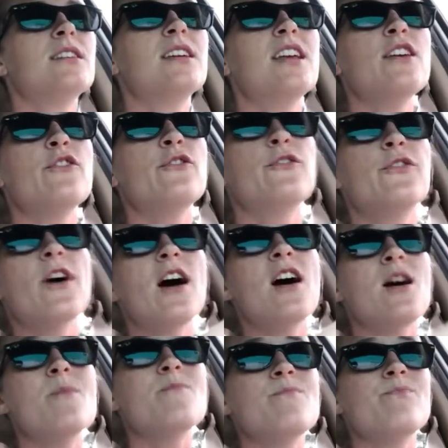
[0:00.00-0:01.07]

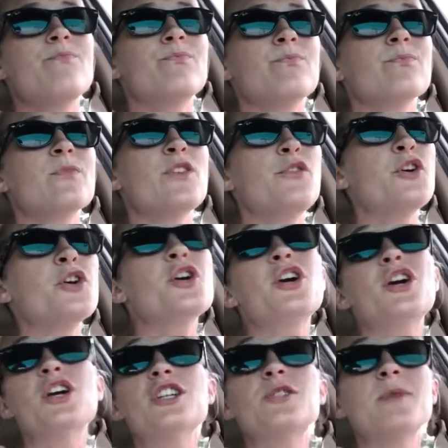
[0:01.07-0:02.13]
If you're
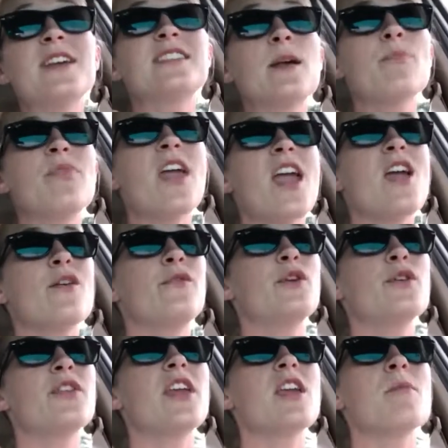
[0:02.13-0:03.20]
encouraged by something, if you're
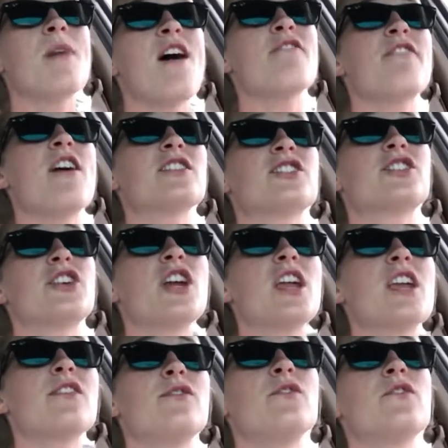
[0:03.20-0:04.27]
thinking about
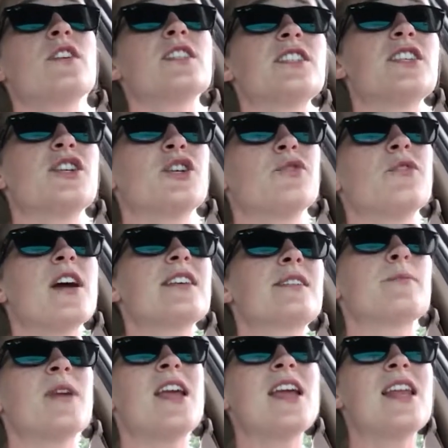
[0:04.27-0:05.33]
fostering, if you've considered
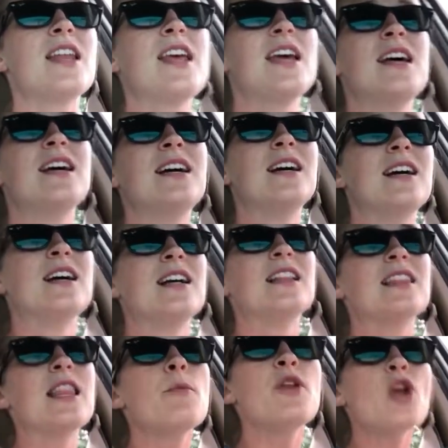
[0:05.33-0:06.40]
respite,
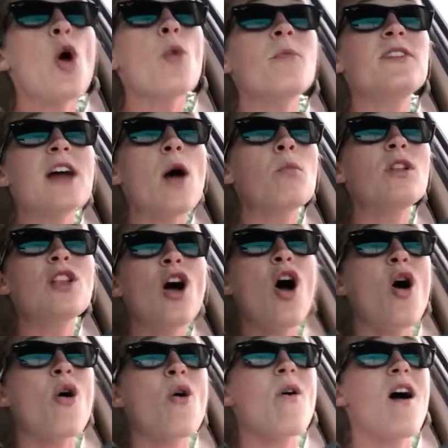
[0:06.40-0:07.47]
let me know down
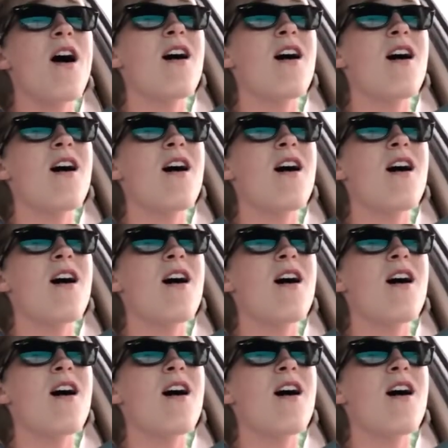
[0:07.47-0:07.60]
below.